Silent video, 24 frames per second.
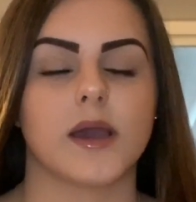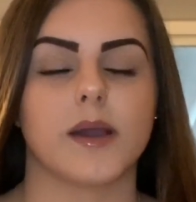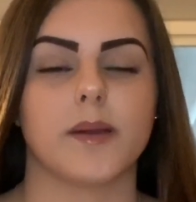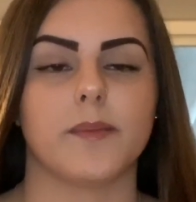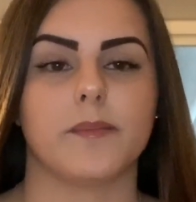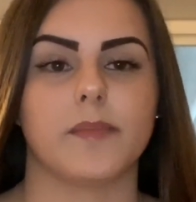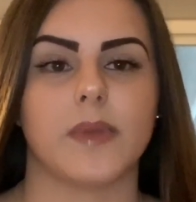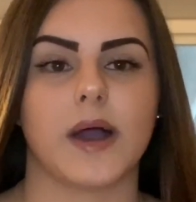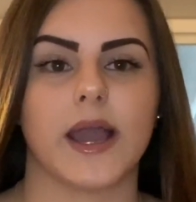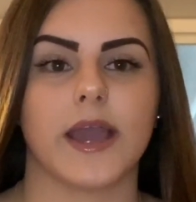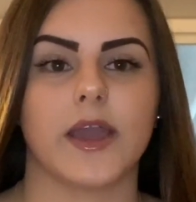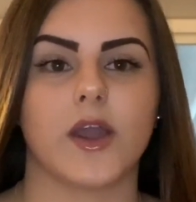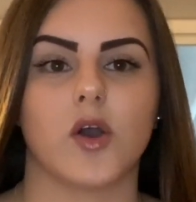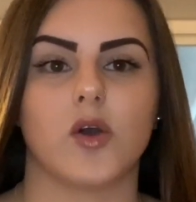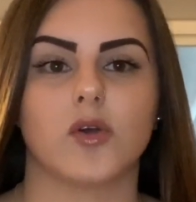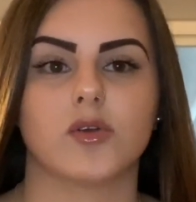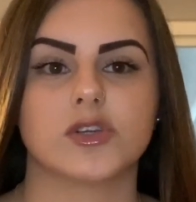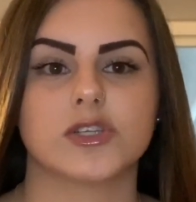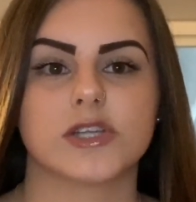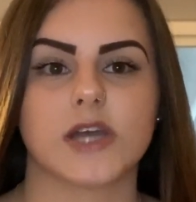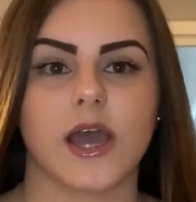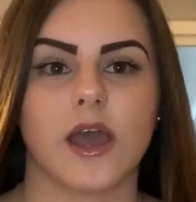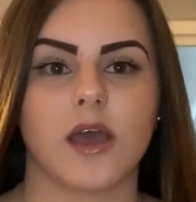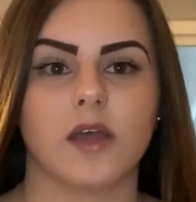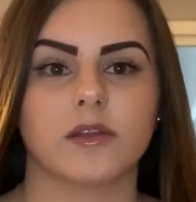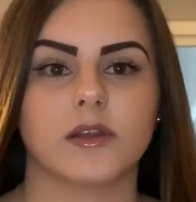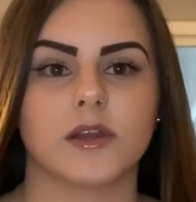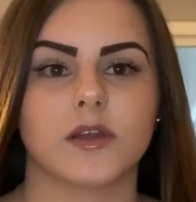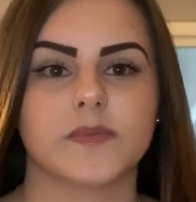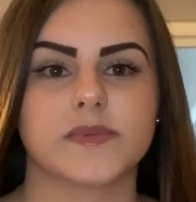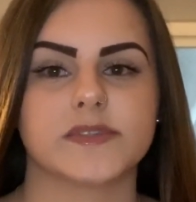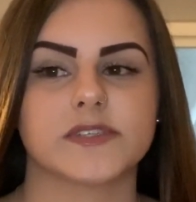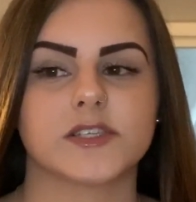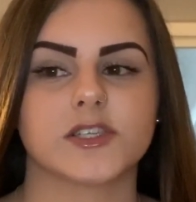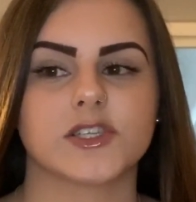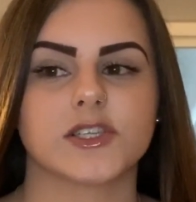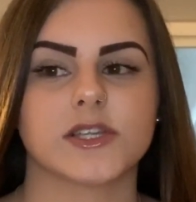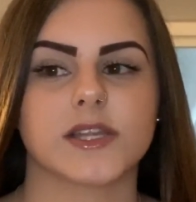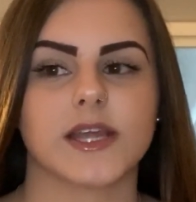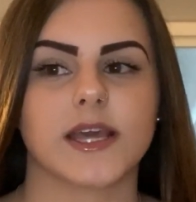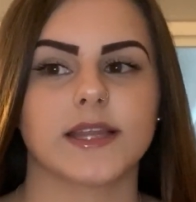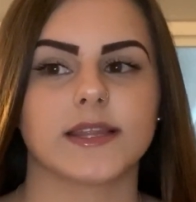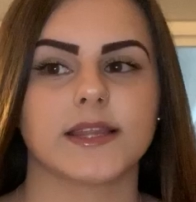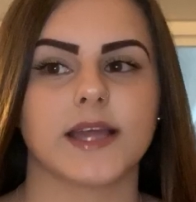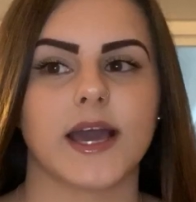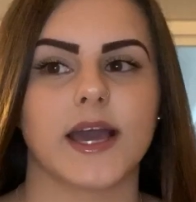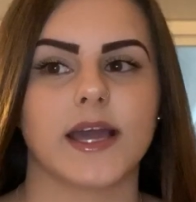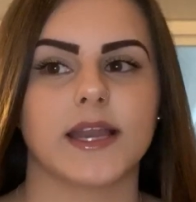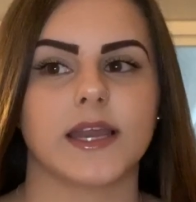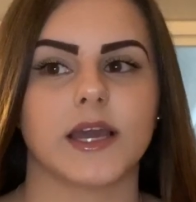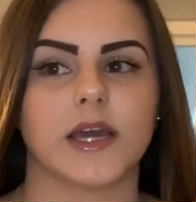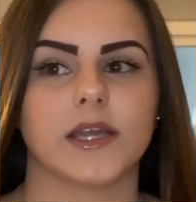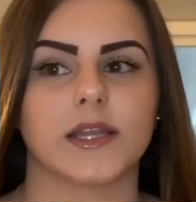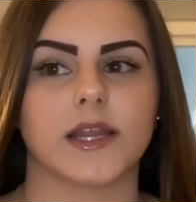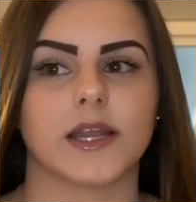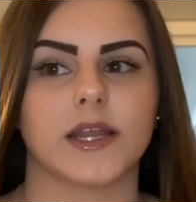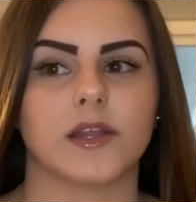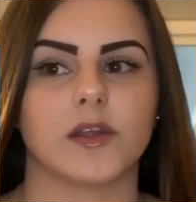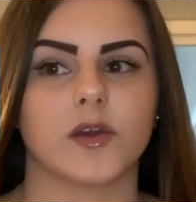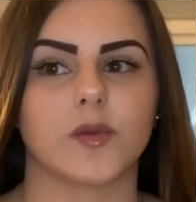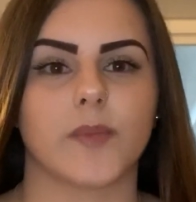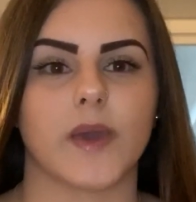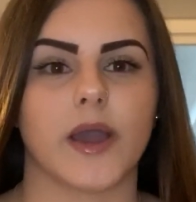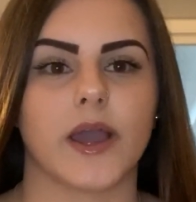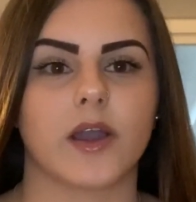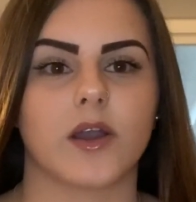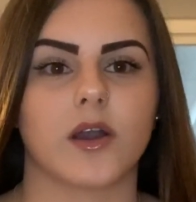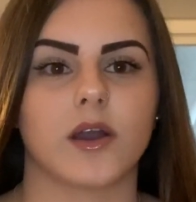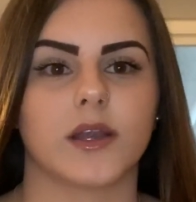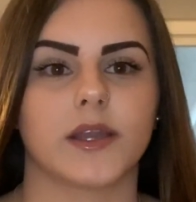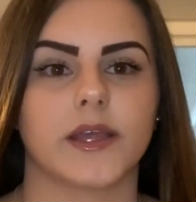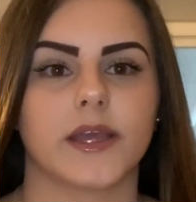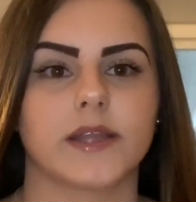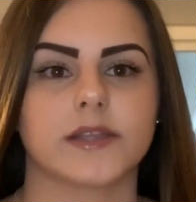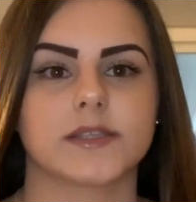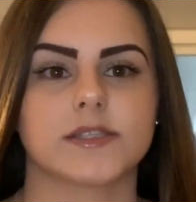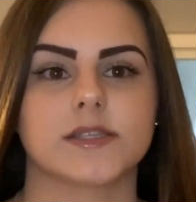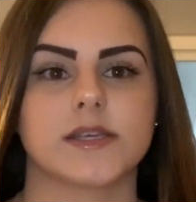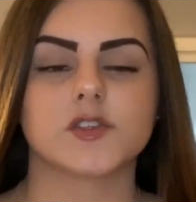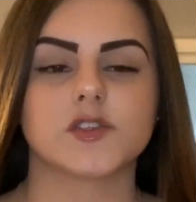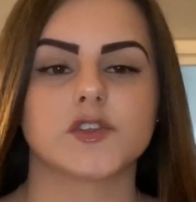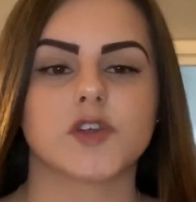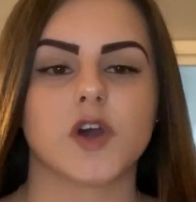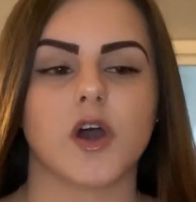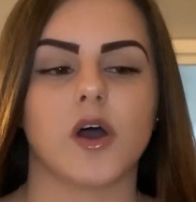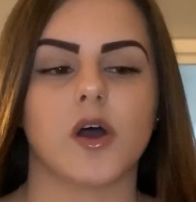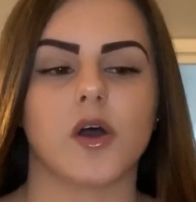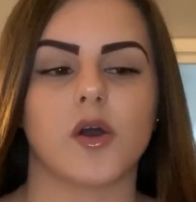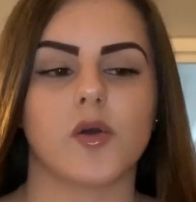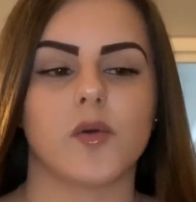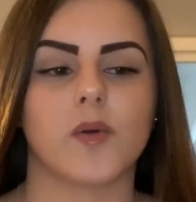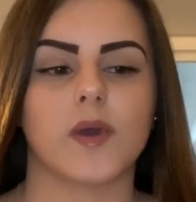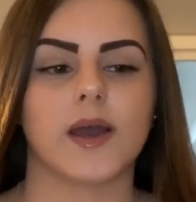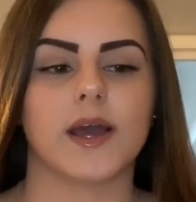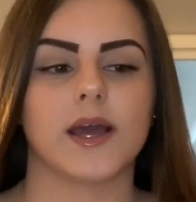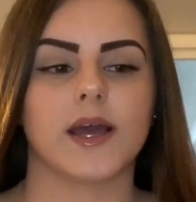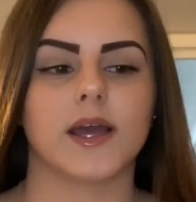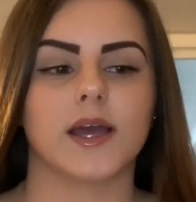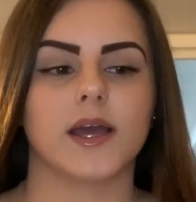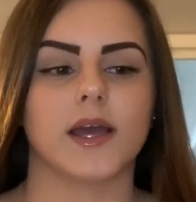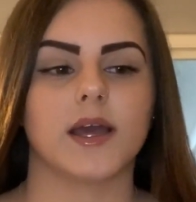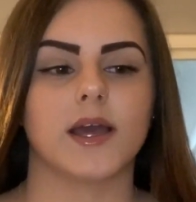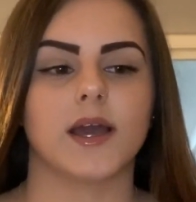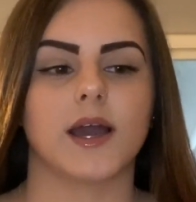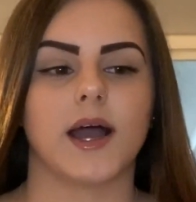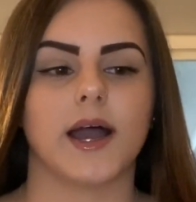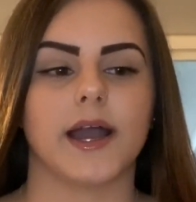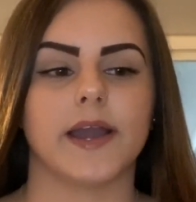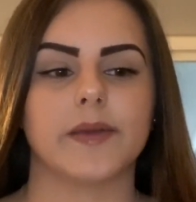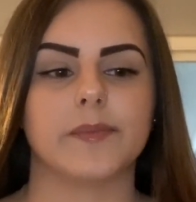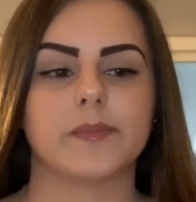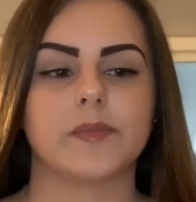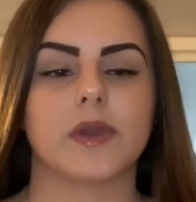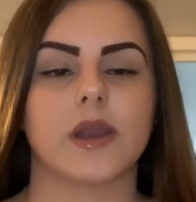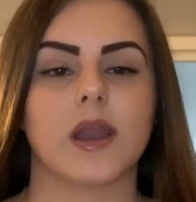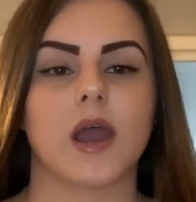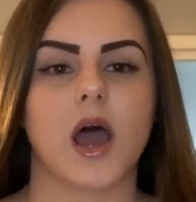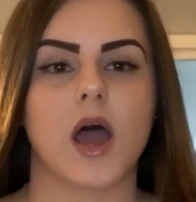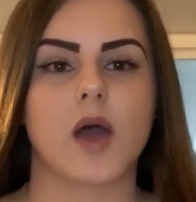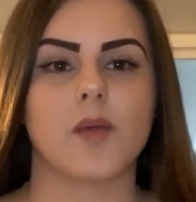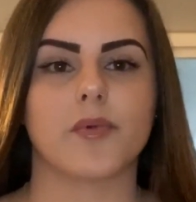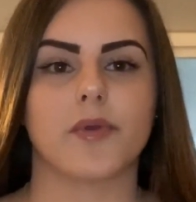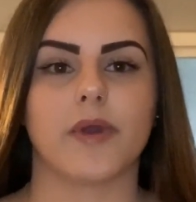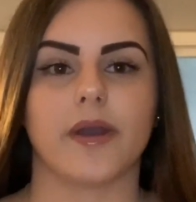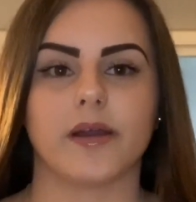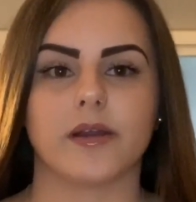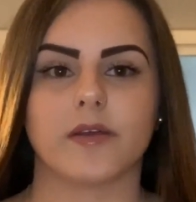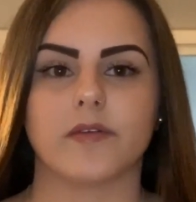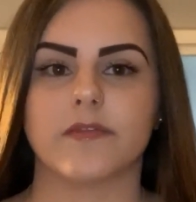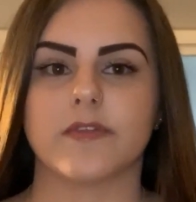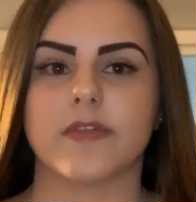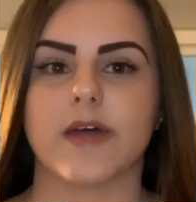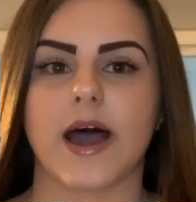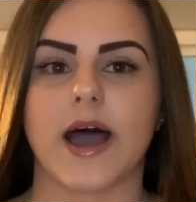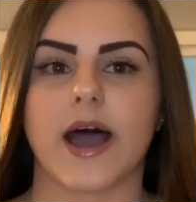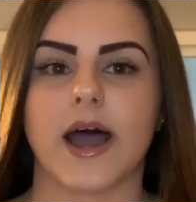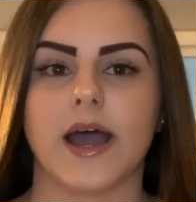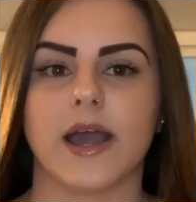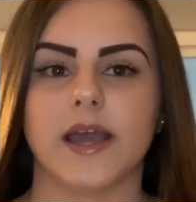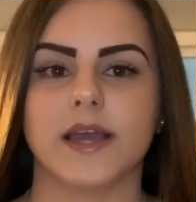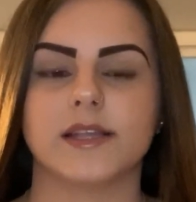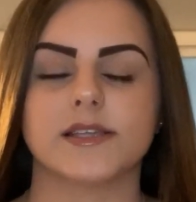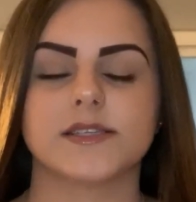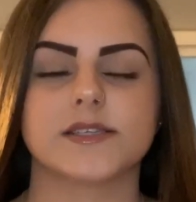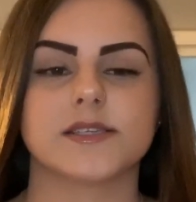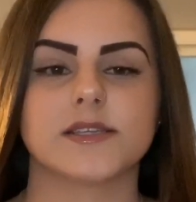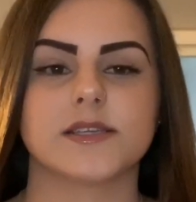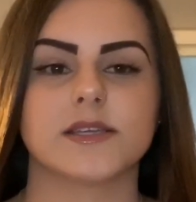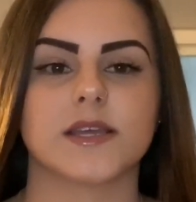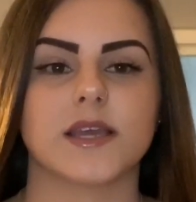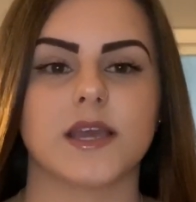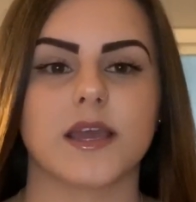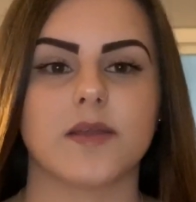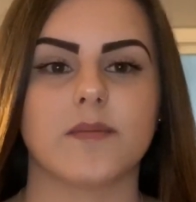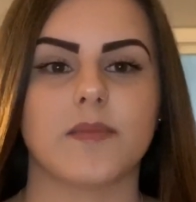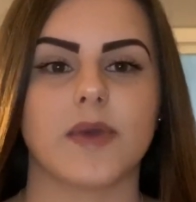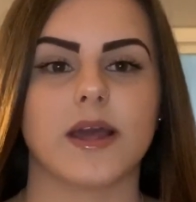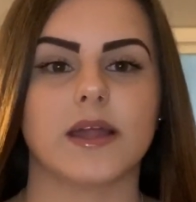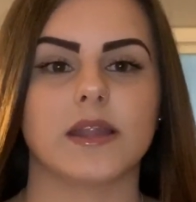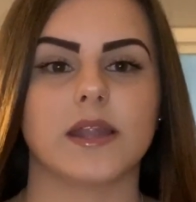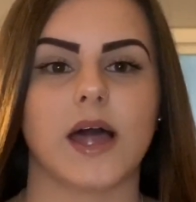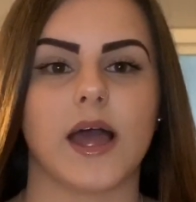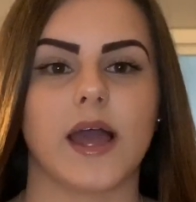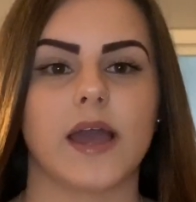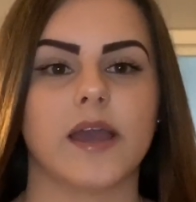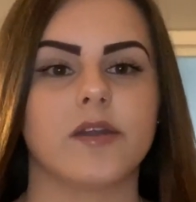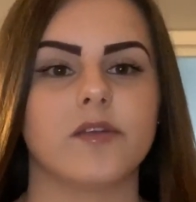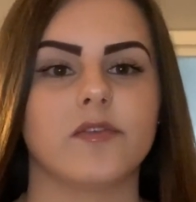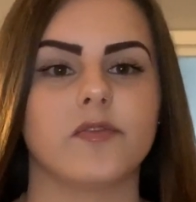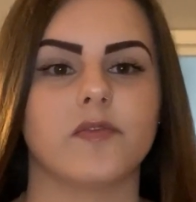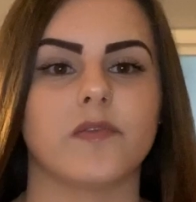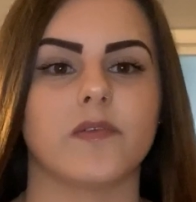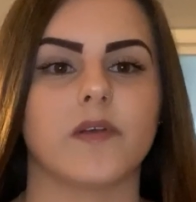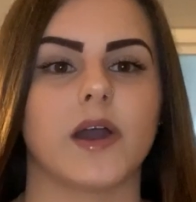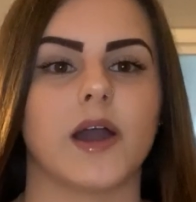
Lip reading: my own child in a position like that now that I look back on it. So I'm not proud of that in my life.